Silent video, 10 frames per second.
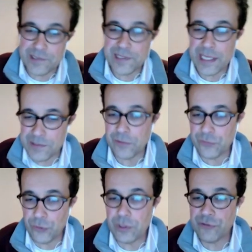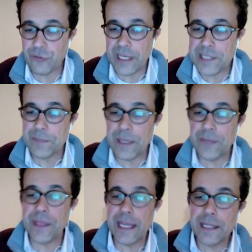says the rulers should
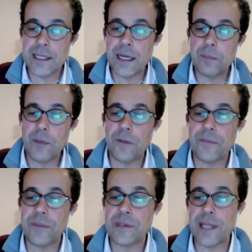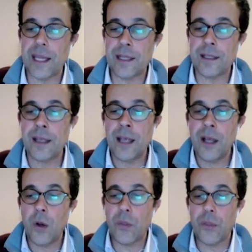expend the income of the state
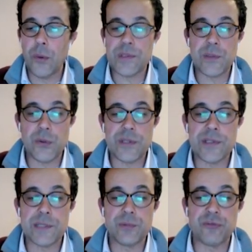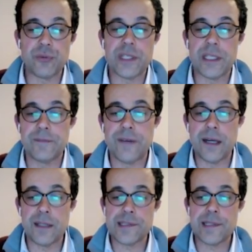on those sources which would
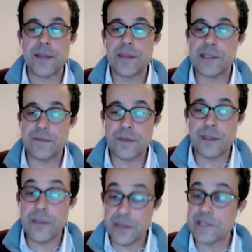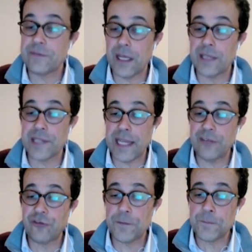advance the
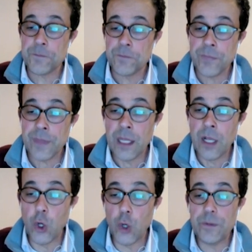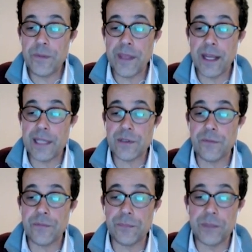civilization, open the eyes
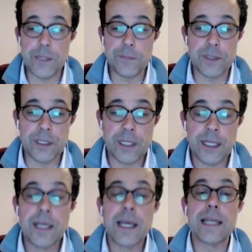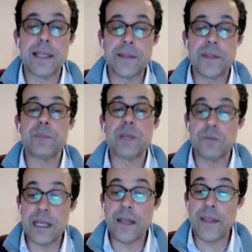of the people, and let them
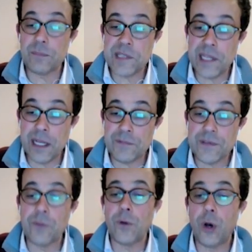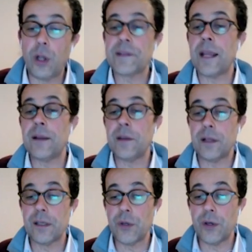avail themselves of all
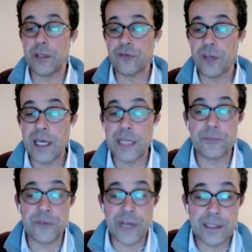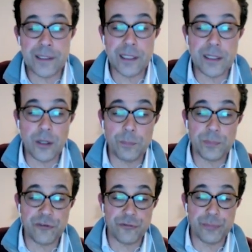technical knowledge and practical
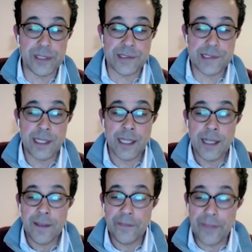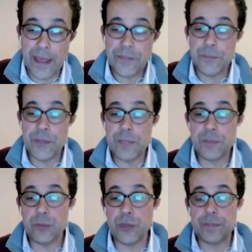accomplishments. Then the
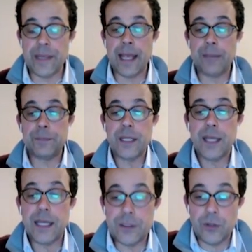people will be happy and